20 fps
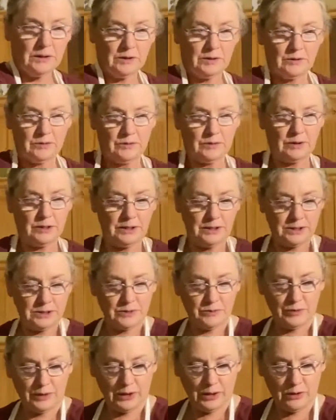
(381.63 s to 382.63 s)
Right,
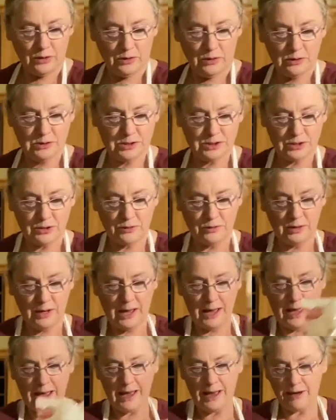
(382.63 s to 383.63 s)
we also
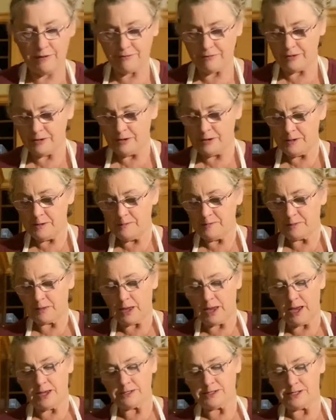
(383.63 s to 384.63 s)
have
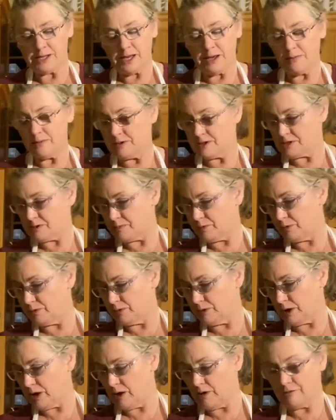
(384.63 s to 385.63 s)
a tablespoon
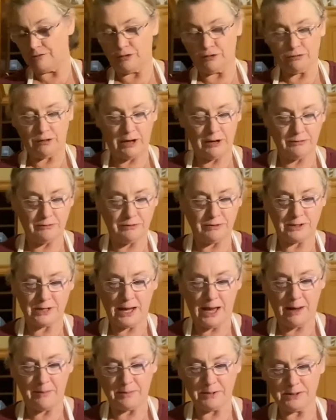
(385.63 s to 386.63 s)
of ground
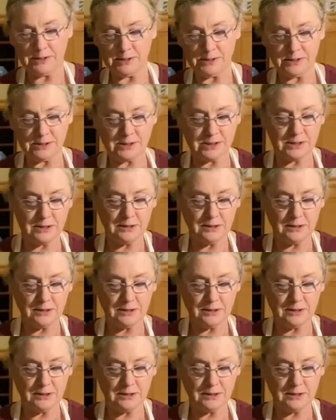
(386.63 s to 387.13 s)
almonds.